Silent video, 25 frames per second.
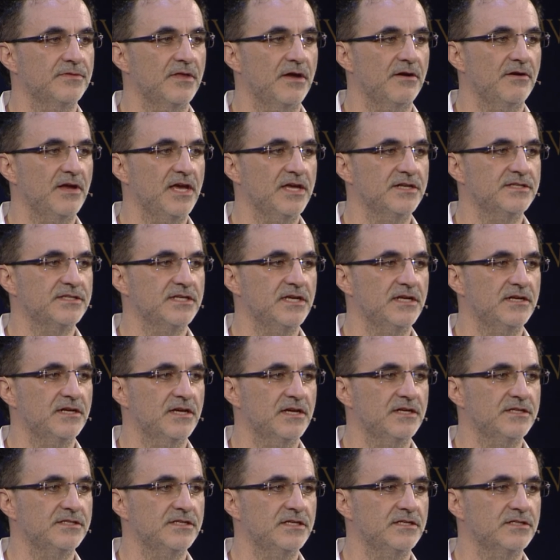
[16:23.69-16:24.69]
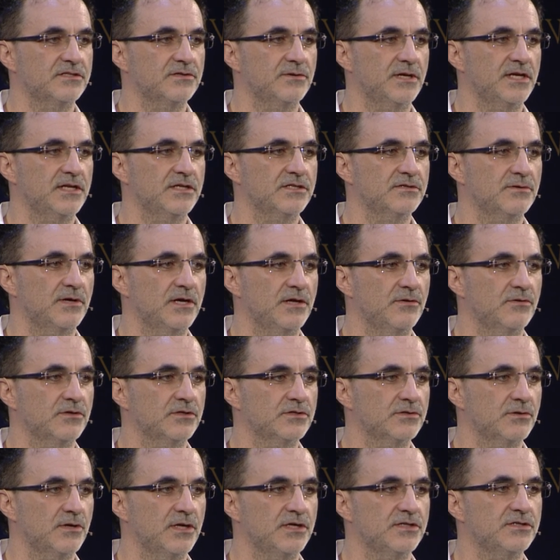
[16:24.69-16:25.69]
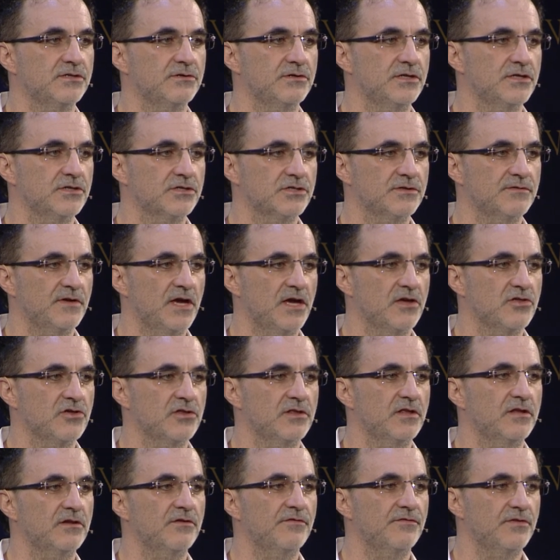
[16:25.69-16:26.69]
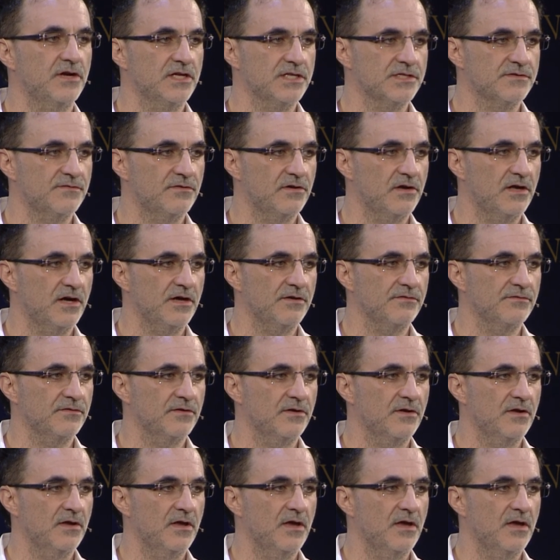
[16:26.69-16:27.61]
They're eighteen, nineteen, twenty, twenty-one, twenty-two years of age, and then they're friends for life.